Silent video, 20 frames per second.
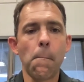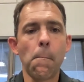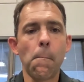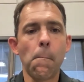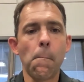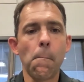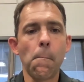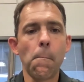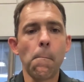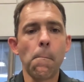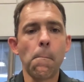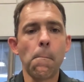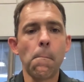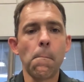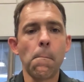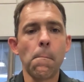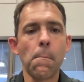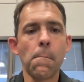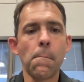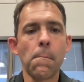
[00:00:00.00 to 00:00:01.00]

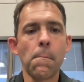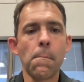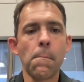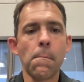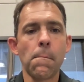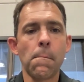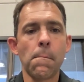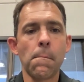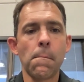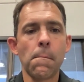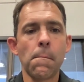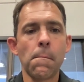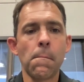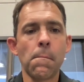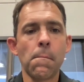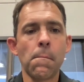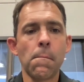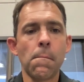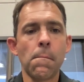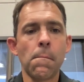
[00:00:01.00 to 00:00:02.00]

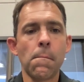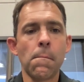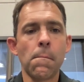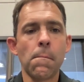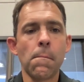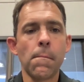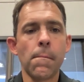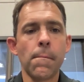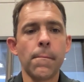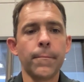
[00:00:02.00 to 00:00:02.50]
(silence)